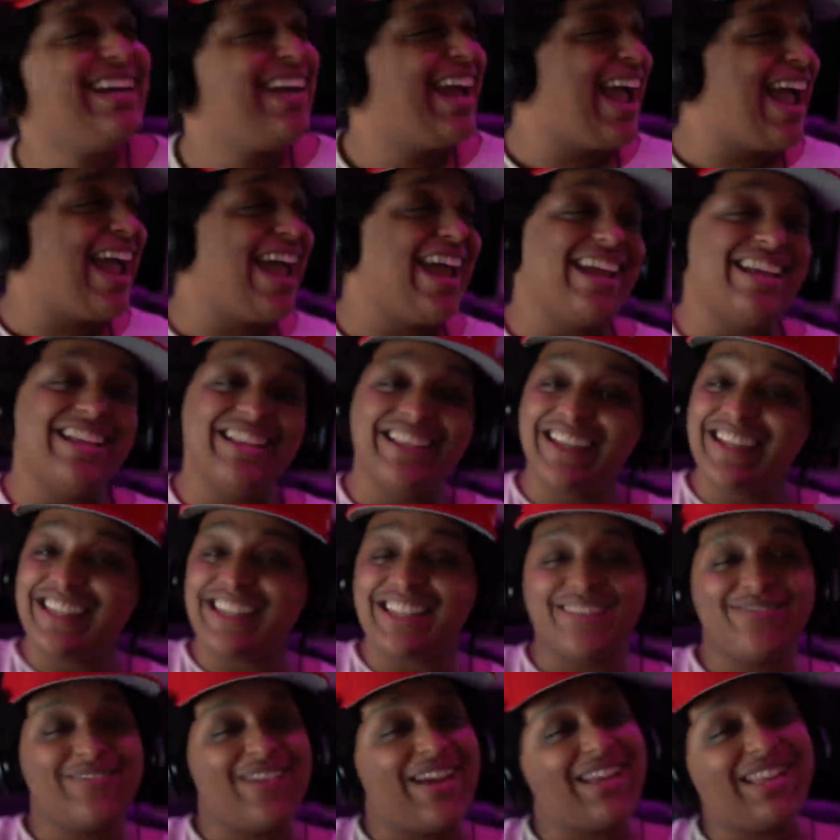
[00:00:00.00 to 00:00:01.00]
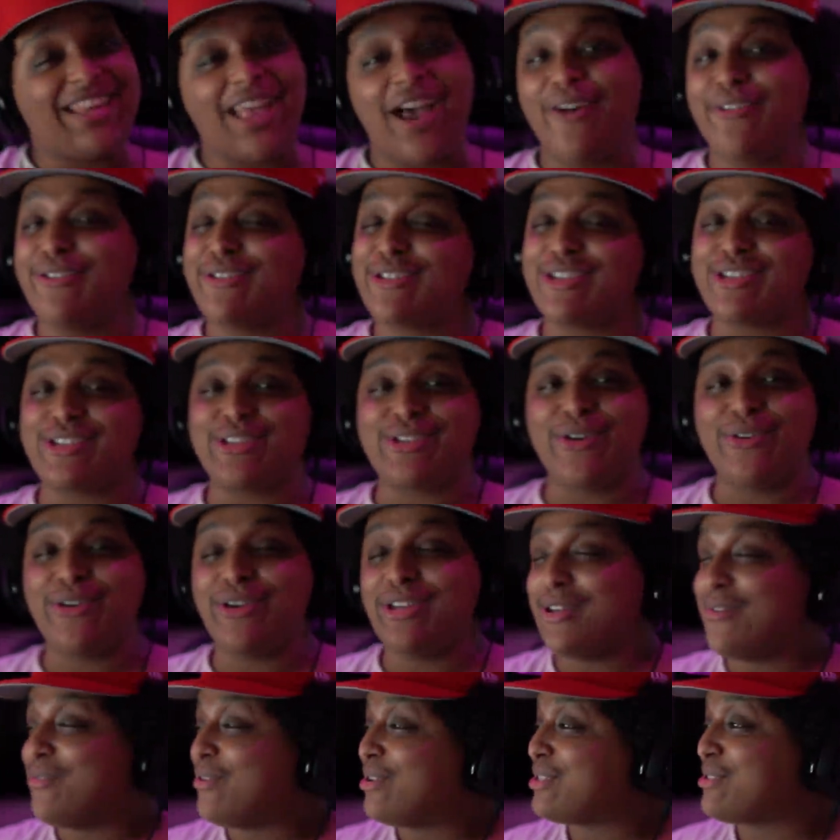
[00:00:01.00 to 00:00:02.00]
Hey, listen, man, that was a
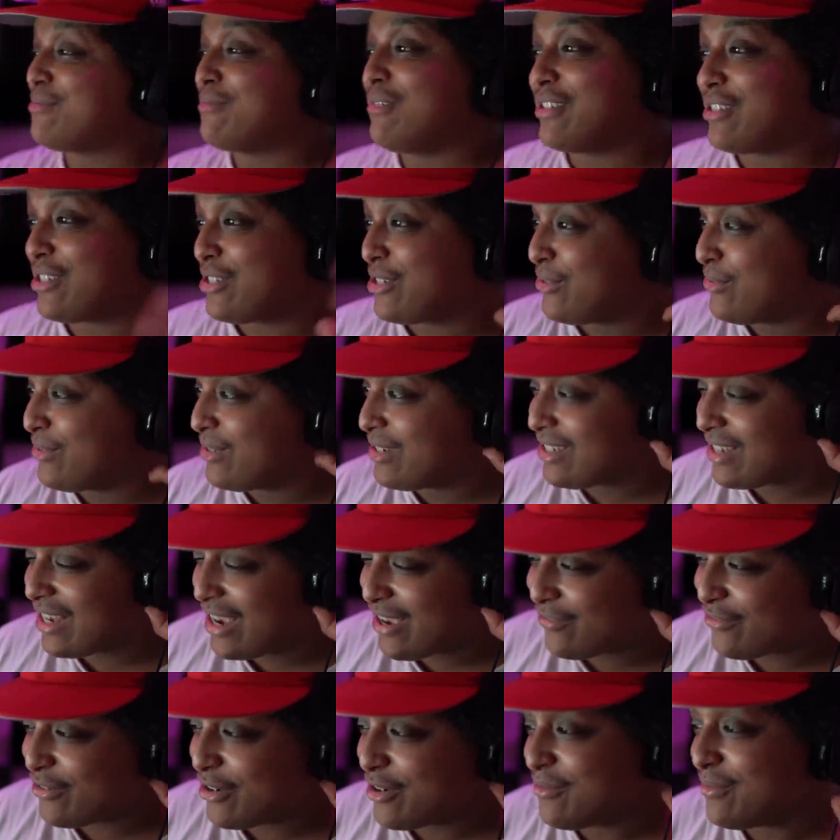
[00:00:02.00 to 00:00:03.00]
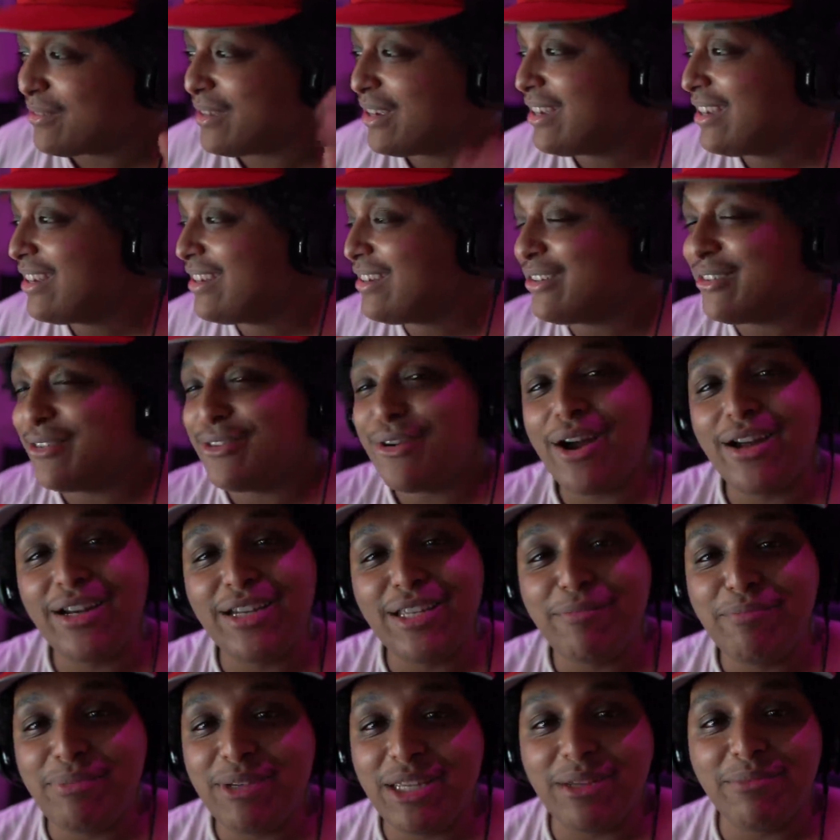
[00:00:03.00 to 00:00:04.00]
story. There wasn't much to it aside from
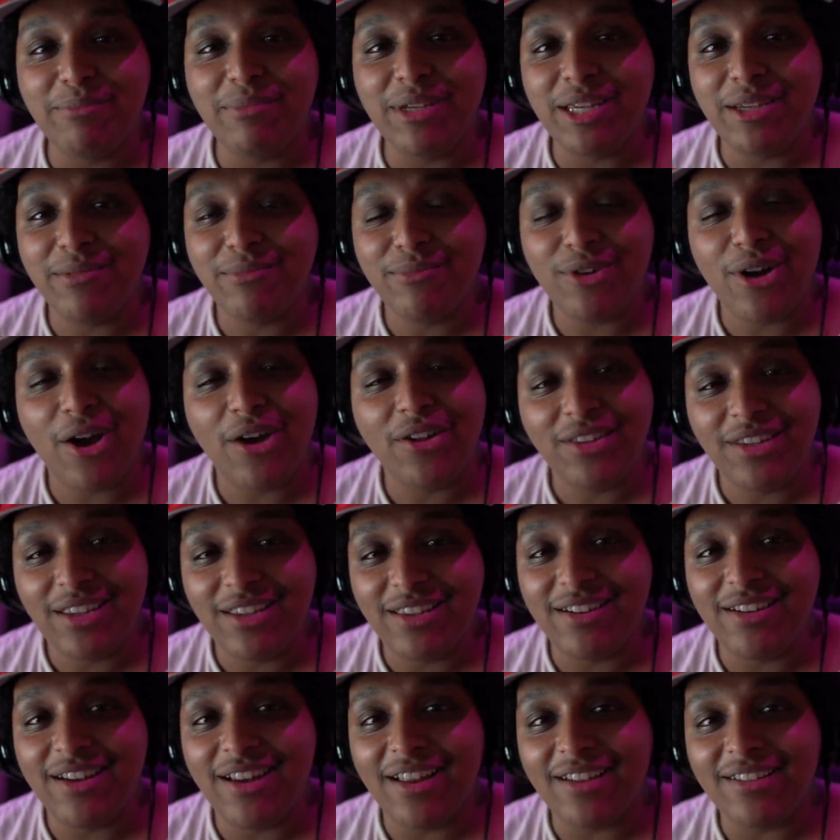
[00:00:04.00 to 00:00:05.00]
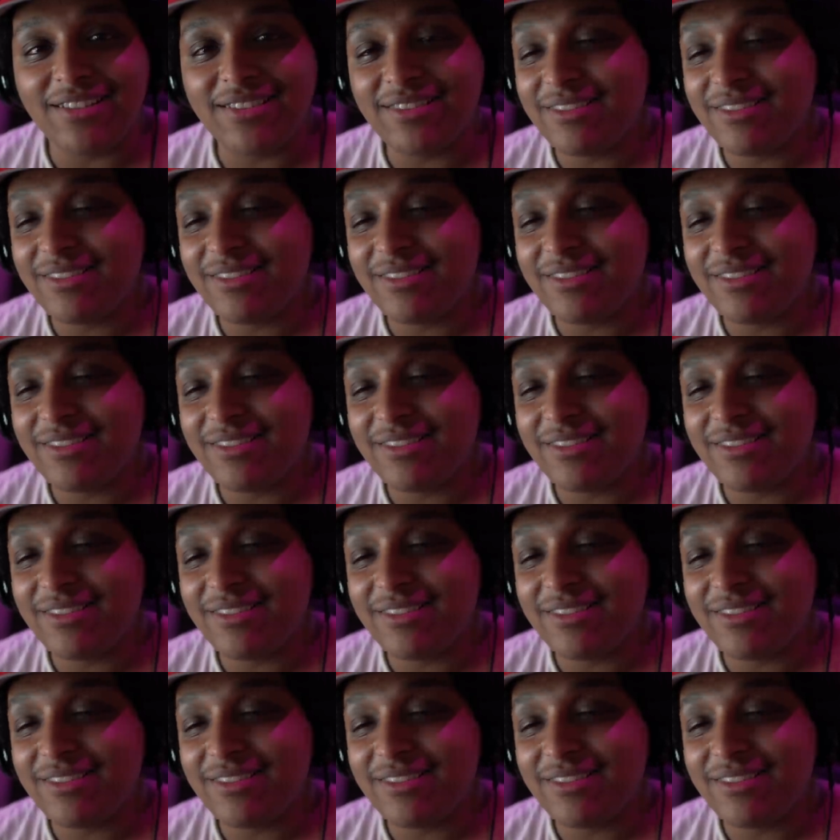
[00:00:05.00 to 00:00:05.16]
Ronnie being memed on the internet.